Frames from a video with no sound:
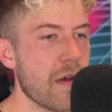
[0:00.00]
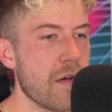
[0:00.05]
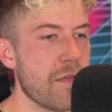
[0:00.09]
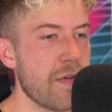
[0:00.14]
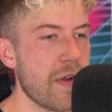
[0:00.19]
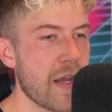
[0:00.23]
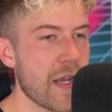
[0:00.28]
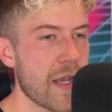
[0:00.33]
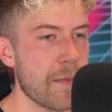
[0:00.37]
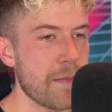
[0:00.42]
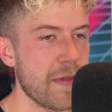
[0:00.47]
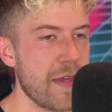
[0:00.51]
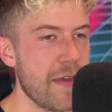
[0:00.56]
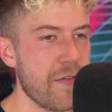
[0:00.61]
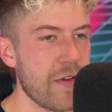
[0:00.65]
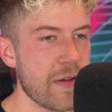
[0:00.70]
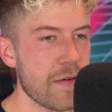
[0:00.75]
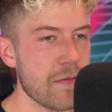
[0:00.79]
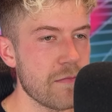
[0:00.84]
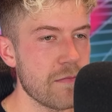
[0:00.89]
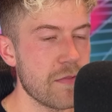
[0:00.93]
I feel like I'm
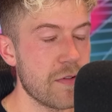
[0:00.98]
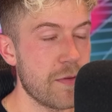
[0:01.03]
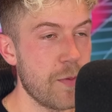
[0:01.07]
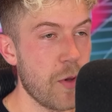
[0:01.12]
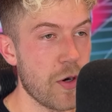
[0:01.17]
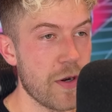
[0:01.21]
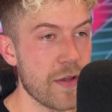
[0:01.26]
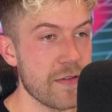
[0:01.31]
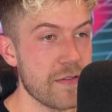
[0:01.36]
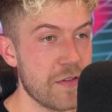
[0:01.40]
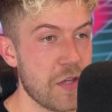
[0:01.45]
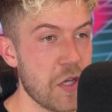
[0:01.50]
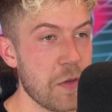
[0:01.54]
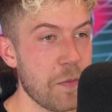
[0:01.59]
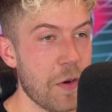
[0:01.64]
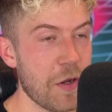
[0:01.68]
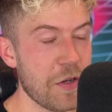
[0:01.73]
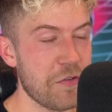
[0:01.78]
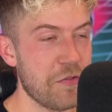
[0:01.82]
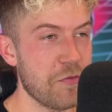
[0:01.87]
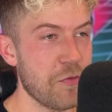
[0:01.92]
giving, to be honest, too
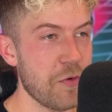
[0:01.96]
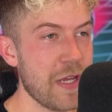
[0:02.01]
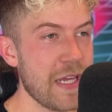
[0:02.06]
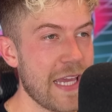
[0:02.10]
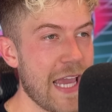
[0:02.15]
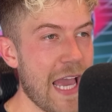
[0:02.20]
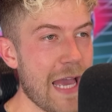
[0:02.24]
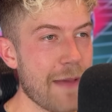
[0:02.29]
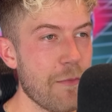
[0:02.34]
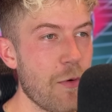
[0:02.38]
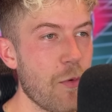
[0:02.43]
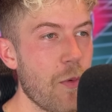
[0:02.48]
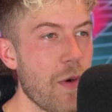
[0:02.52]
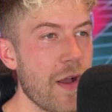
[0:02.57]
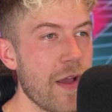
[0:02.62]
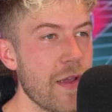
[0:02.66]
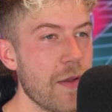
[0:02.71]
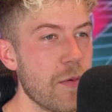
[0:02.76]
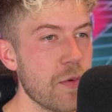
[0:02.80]
much free game away,